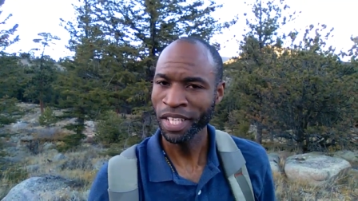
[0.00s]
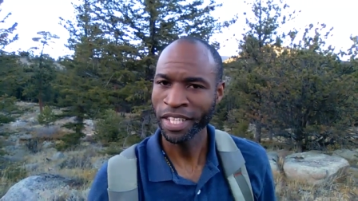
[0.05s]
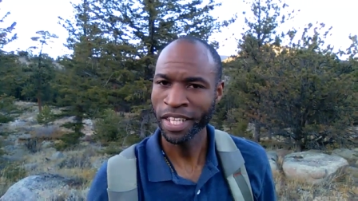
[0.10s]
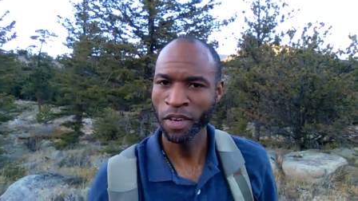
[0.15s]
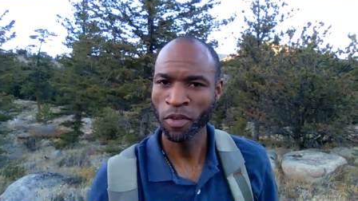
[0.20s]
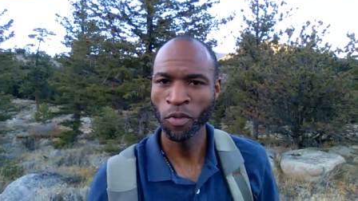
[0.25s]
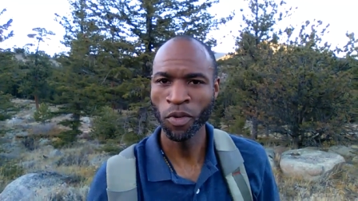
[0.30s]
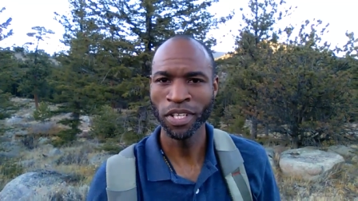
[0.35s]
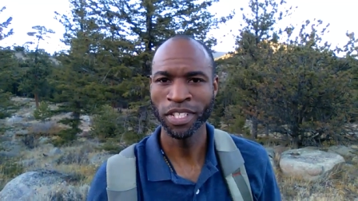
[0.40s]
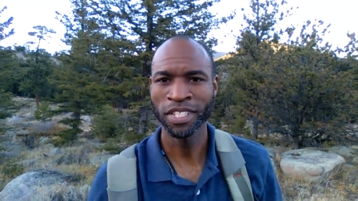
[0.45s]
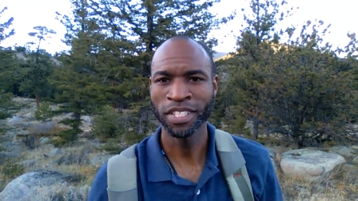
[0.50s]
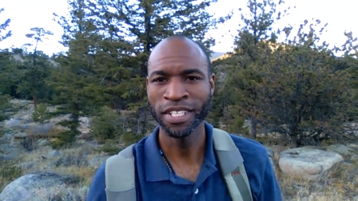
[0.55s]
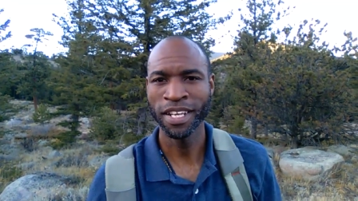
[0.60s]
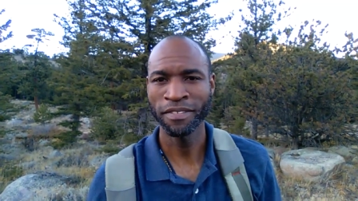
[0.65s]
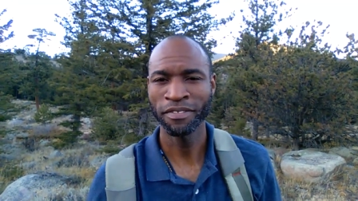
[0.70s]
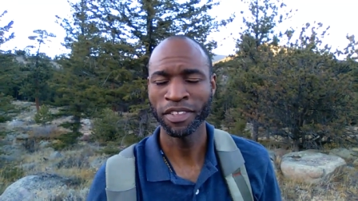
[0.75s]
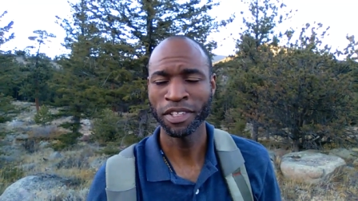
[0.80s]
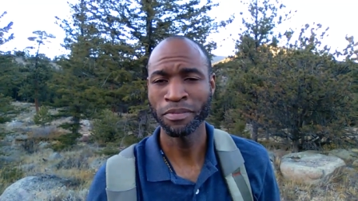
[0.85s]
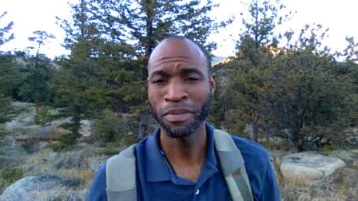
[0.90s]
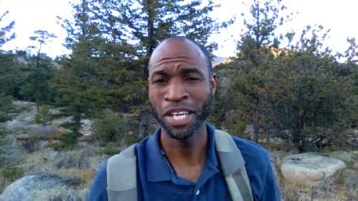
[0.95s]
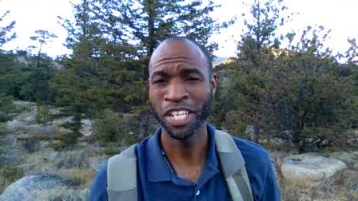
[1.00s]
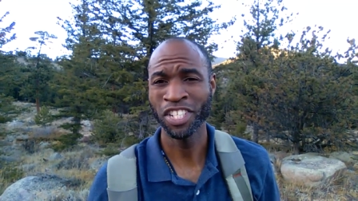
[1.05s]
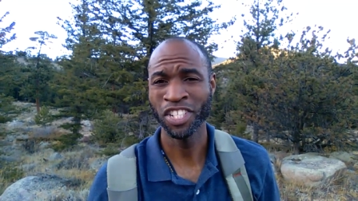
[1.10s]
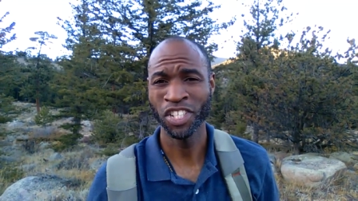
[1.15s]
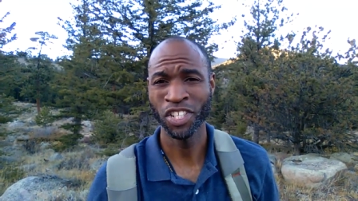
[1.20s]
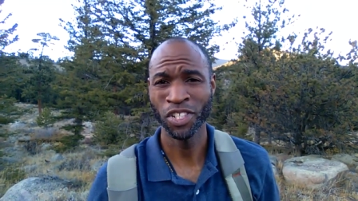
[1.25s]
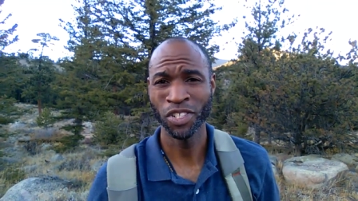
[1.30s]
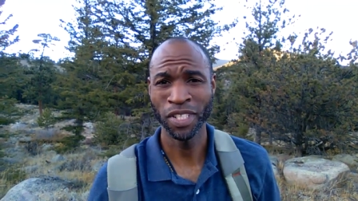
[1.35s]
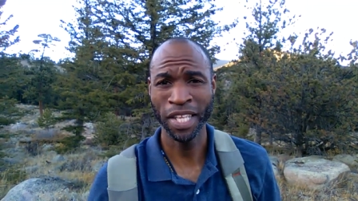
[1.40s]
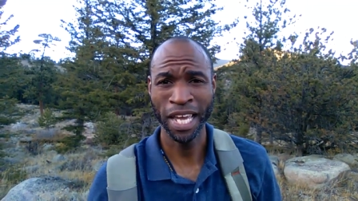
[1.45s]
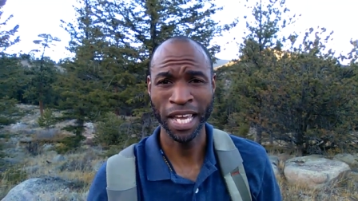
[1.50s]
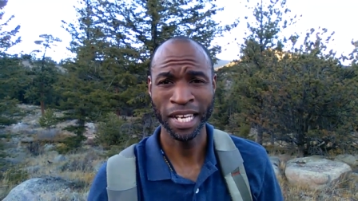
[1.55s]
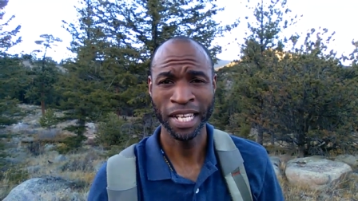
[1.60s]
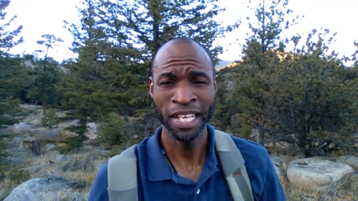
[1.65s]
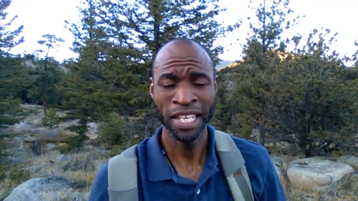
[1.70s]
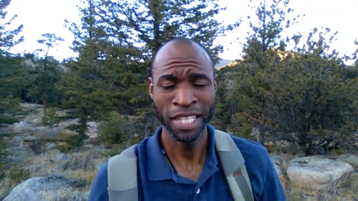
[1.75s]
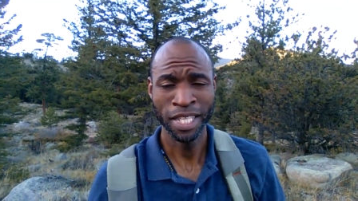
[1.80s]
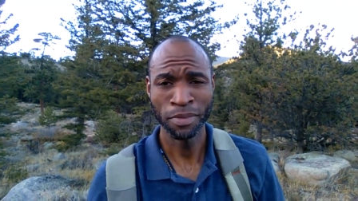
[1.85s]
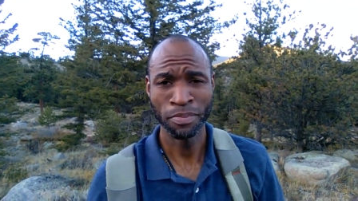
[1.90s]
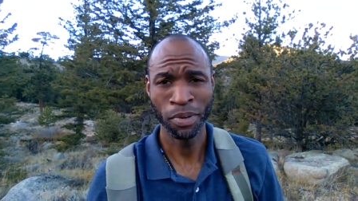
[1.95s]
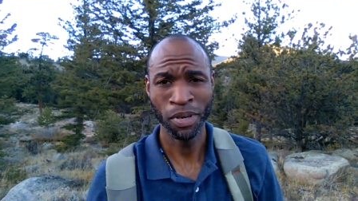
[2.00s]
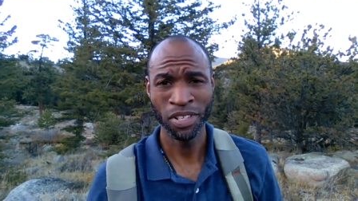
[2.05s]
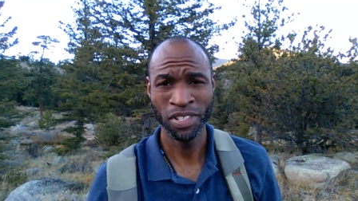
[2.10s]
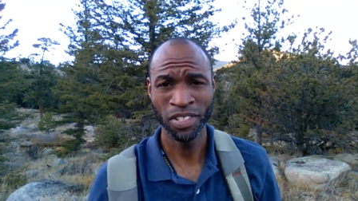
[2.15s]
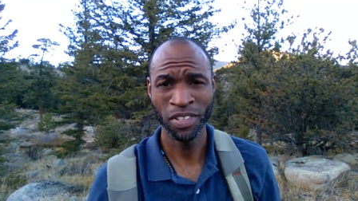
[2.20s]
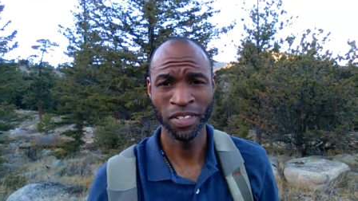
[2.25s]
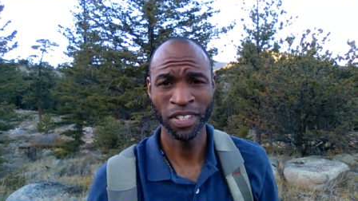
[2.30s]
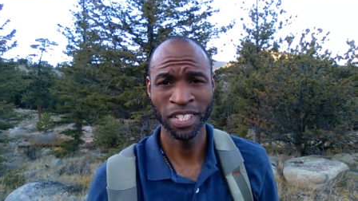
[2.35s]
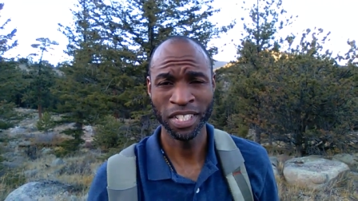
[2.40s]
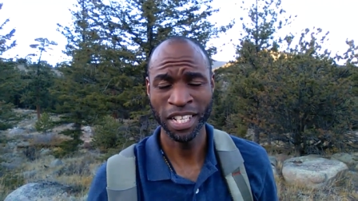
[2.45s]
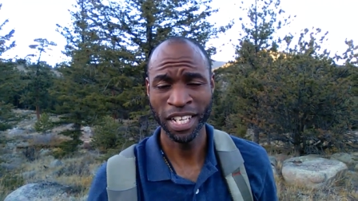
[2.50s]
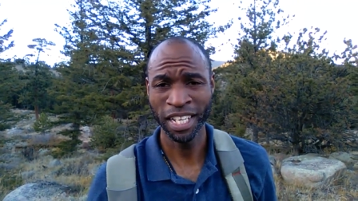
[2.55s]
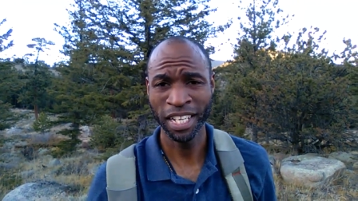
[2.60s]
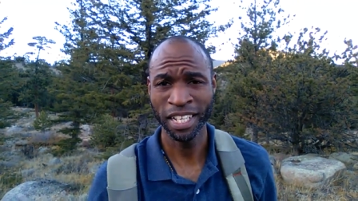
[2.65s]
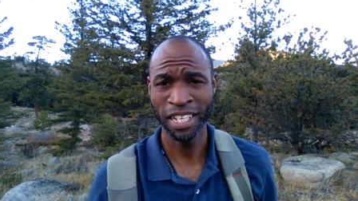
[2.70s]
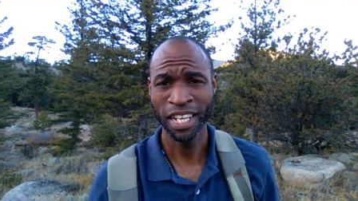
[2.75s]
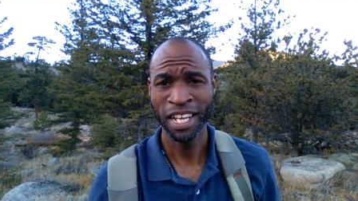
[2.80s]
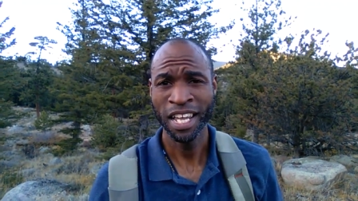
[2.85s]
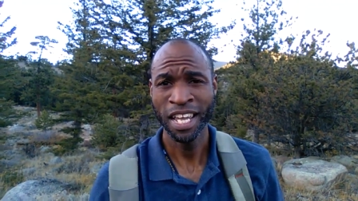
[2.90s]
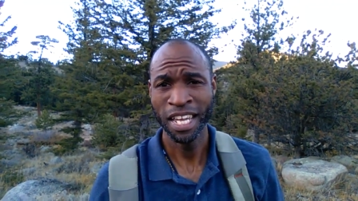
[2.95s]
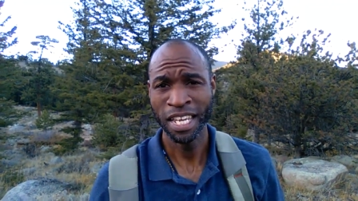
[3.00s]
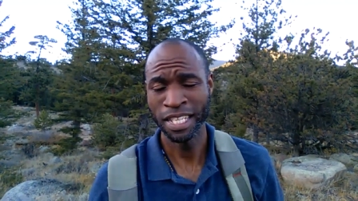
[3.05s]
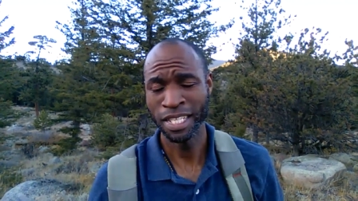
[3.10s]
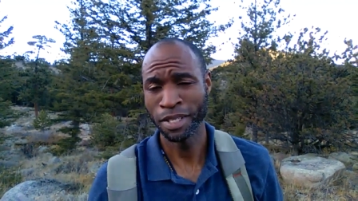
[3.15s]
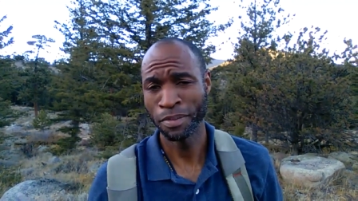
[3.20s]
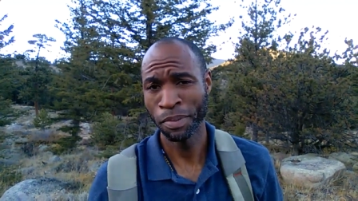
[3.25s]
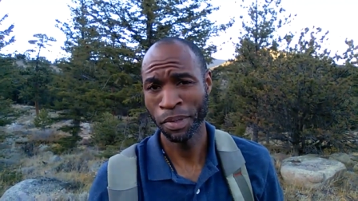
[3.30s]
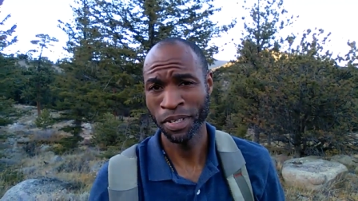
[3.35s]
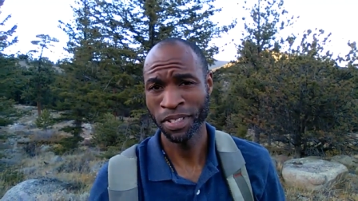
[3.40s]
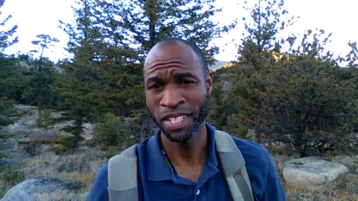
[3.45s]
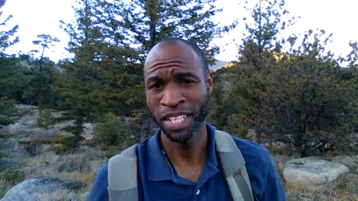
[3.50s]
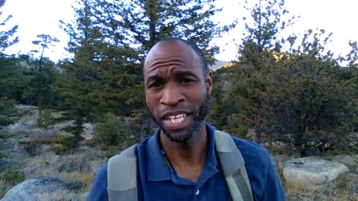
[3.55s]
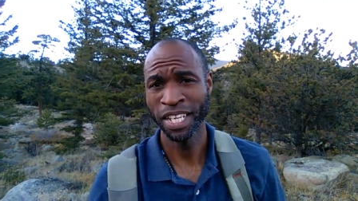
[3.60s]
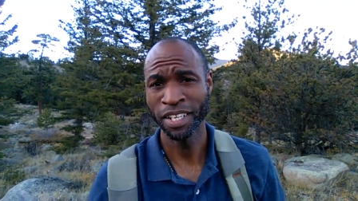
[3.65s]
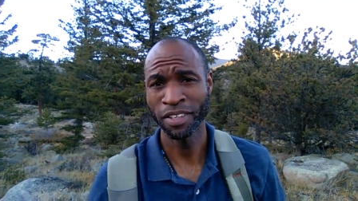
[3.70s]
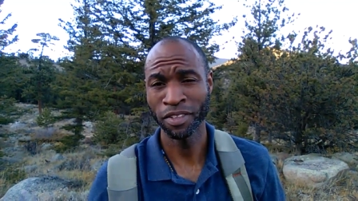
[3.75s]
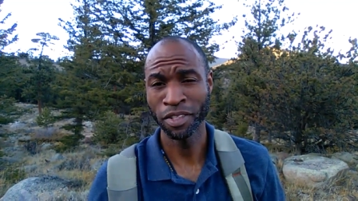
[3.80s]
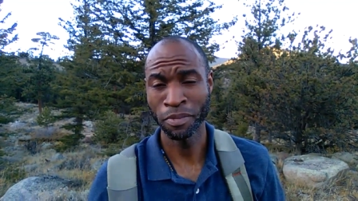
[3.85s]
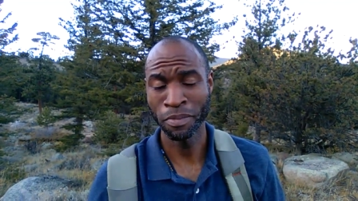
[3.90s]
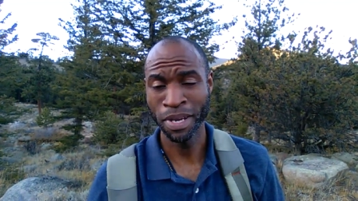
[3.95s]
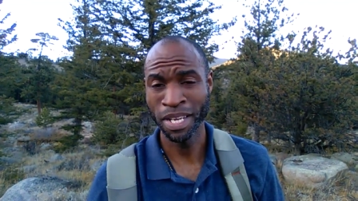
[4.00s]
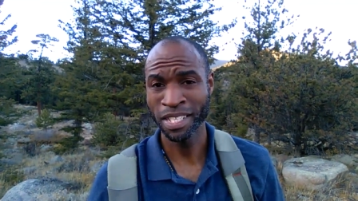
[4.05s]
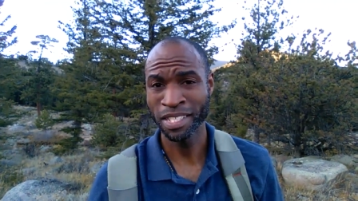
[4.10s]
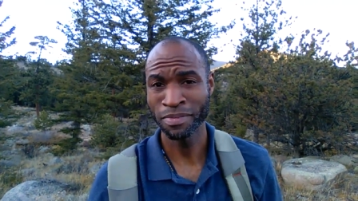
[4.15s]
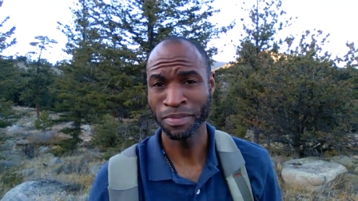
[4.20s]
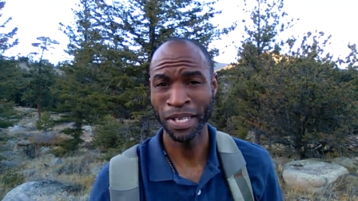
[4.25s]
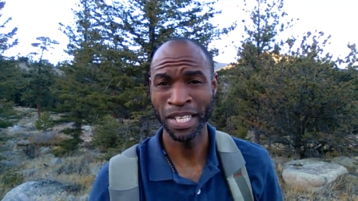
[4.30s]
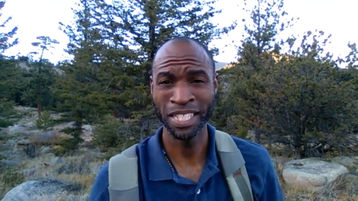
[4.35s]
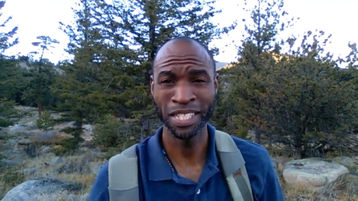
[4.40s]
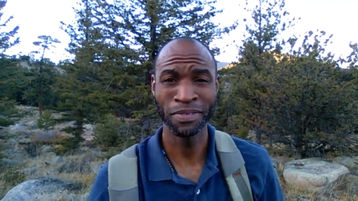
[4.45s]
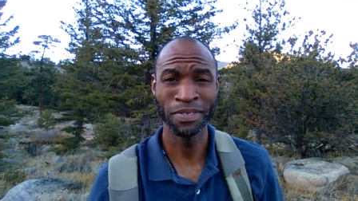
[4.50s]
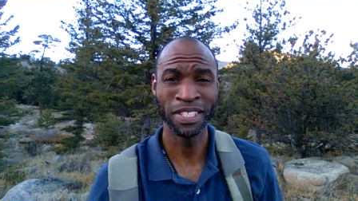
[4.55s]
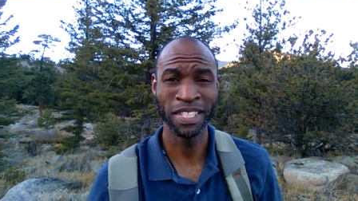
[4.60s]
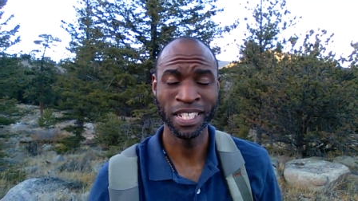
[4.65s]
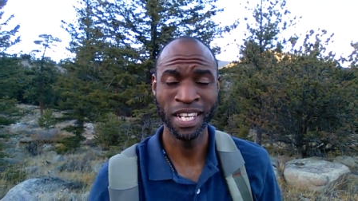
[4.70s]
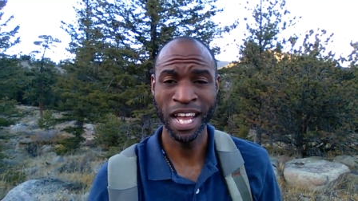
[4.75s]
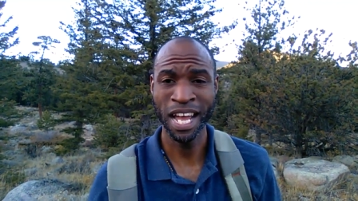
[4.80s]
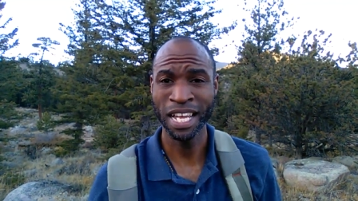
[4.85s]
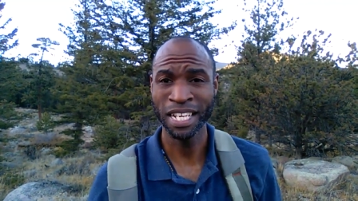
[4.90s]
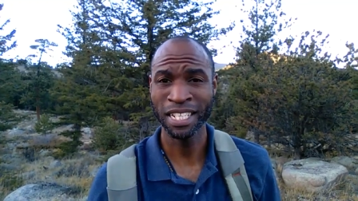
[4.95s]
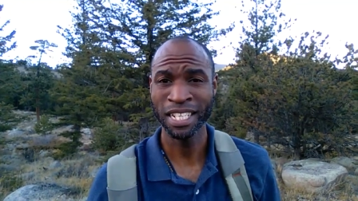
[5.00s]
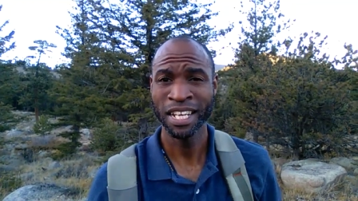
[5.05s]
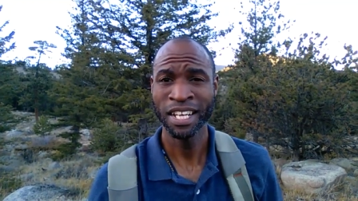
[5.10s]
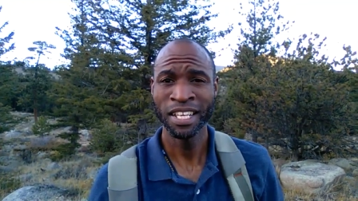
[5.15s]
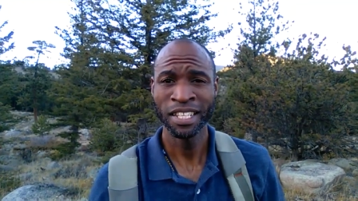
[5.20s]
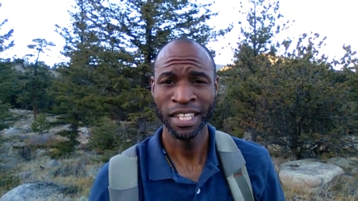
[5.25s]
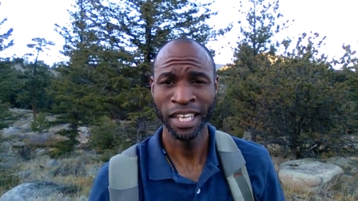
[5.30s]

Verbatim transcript: they want to definitely make sure that the person on the ticket is the person getting on the bus because if it's not,